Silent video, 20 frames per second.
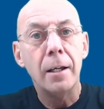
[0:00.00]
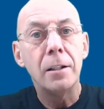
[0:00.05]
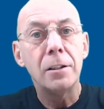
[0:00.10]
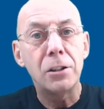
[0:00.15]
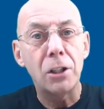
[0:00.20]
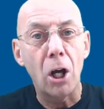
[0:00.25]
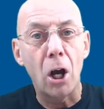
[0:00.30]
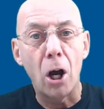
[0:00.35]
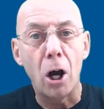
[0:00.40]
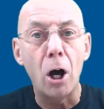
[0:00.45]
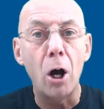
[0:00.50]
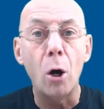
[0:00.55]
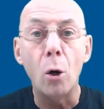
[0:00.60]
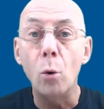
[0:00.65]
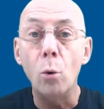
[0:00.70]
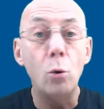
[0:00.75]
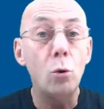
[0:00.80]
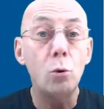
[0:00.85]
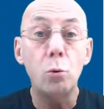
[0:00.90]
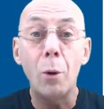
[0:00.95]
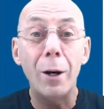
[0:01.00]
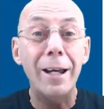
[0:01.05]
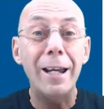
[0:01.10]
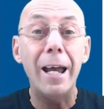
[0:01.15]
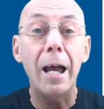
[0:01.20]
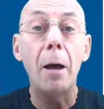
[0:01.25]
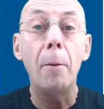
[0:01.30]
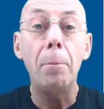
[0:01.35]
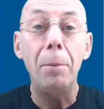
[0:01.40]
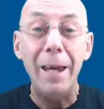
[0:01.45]
to hold when
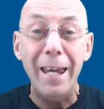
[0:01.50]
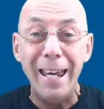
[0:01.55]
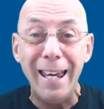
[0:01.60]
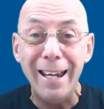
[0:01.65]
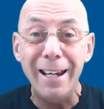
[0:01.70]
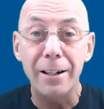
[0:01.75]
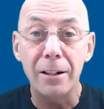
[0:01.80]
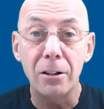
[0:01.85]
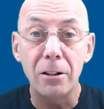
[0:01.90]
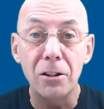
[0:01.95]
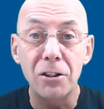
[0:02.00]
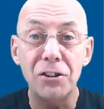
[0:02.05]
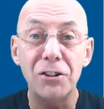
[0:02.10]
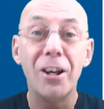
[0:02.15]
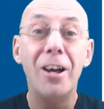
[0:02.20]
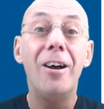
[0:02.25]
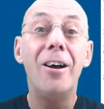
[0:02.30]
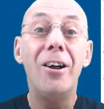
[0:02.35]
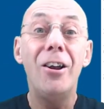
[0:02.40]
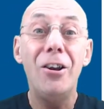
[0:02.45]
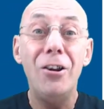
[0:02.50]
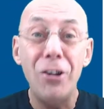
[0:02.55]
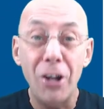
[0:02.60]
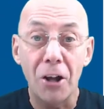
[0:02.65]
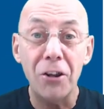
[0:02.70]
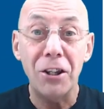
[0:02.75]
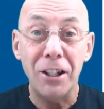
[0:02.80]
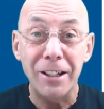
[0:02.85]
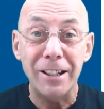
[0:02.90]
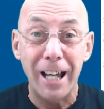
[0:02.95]
it appears
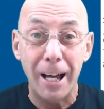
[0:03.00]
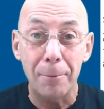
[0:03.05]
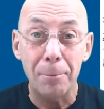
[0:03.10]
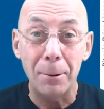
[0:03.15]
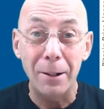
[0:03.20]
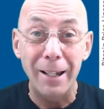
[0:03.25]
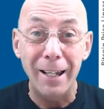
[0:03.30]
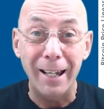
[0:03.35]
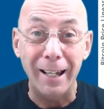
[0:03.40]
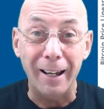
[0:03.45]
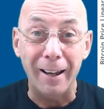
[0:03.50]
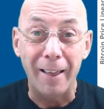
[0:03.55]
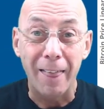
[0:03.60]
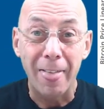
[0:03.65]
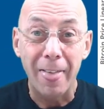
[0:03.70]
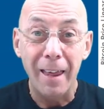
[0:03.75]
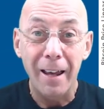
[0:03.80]
nothing's happening.